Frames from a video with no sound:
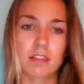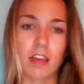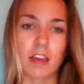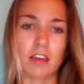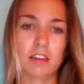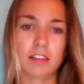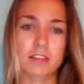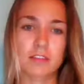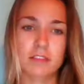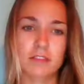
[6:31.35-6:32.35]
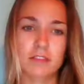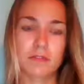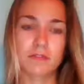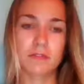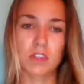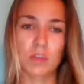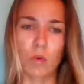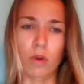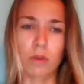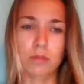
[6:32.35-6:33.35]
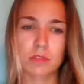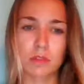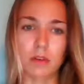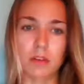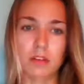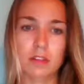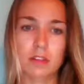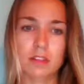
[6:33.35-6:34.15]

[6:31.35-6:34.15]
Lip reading: like norms, or